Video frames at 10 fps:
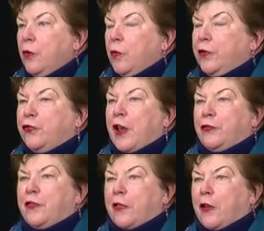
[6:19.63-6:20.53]
which
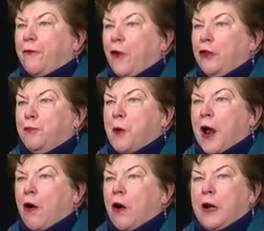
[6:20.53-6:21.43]
says that the first
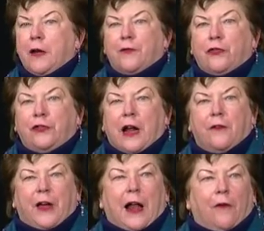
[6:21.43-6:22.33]
priority of the state
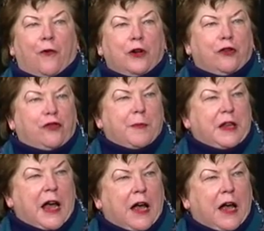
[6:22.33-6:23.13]
of California shall be the